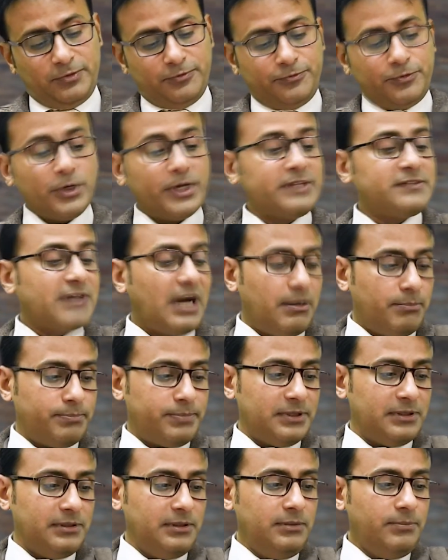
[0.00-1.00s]
For
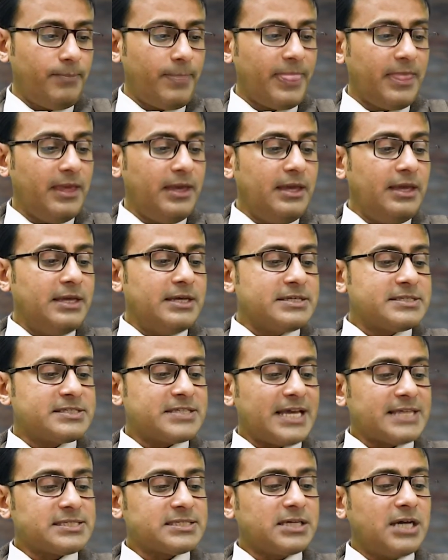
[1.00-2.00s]
example,
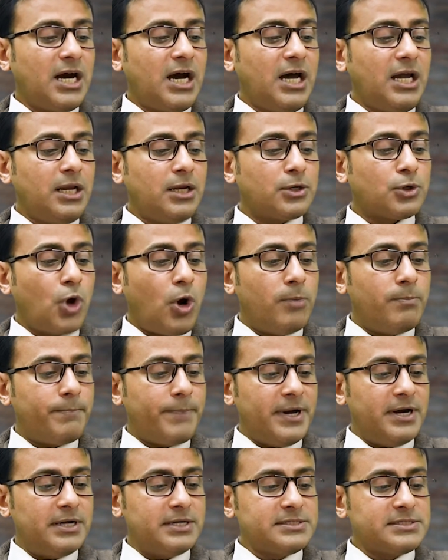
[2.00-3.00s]
Seska
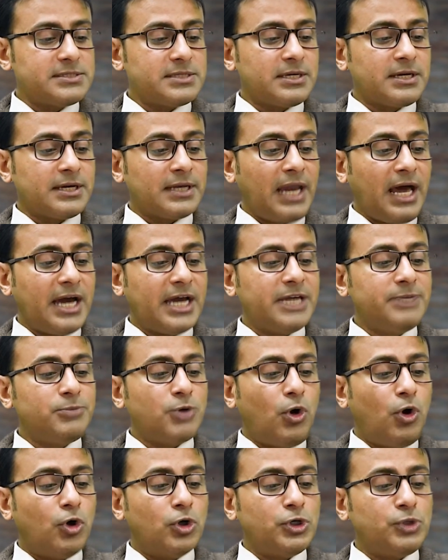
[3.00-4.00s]
Rompus climbed
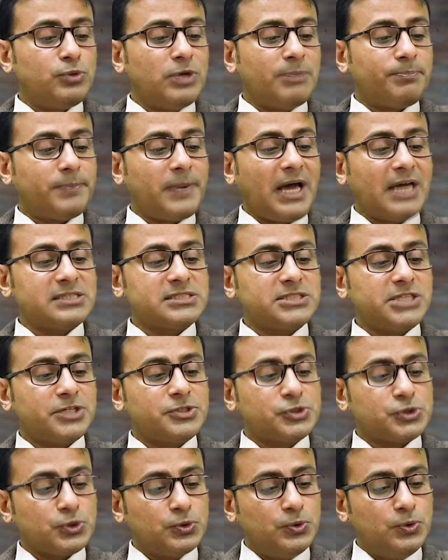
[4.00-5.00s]
onto a plastic
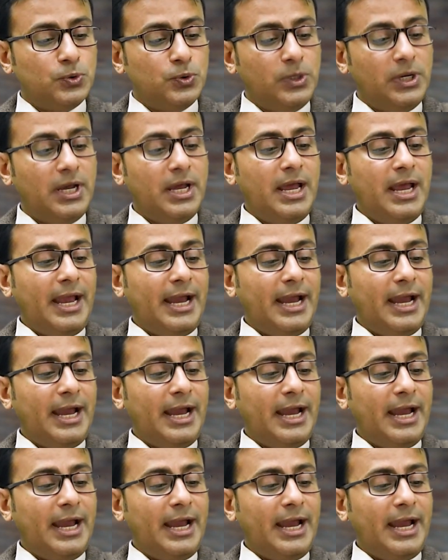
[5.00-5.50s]
stool